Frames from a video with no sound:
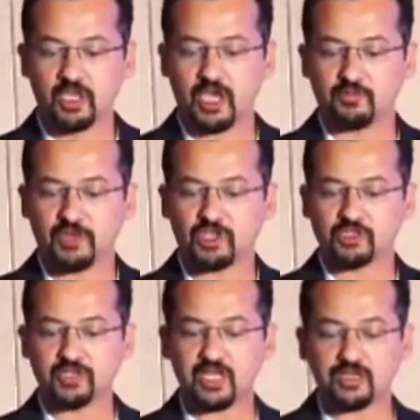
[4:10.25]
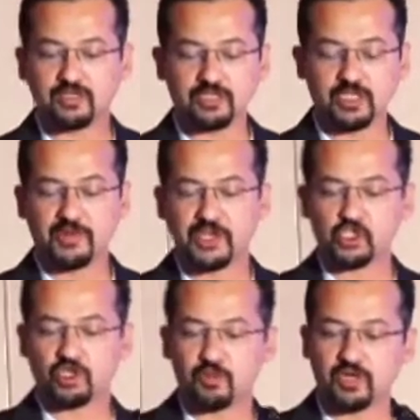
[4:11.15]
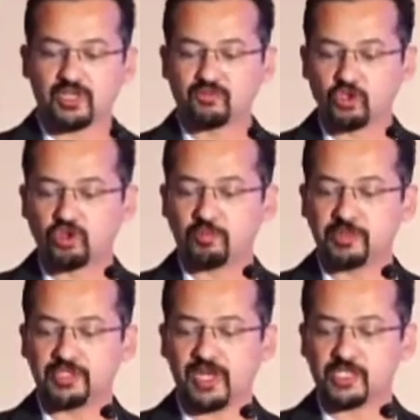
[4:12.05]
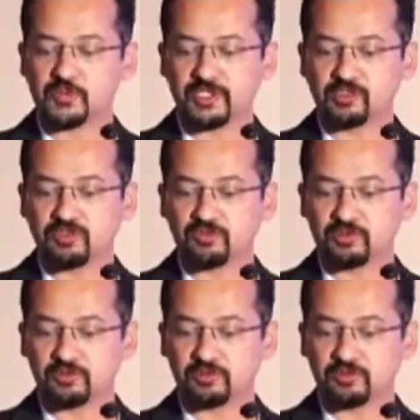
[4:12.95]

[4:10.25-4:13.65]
And because of the limitation of color flow Doppler and spectral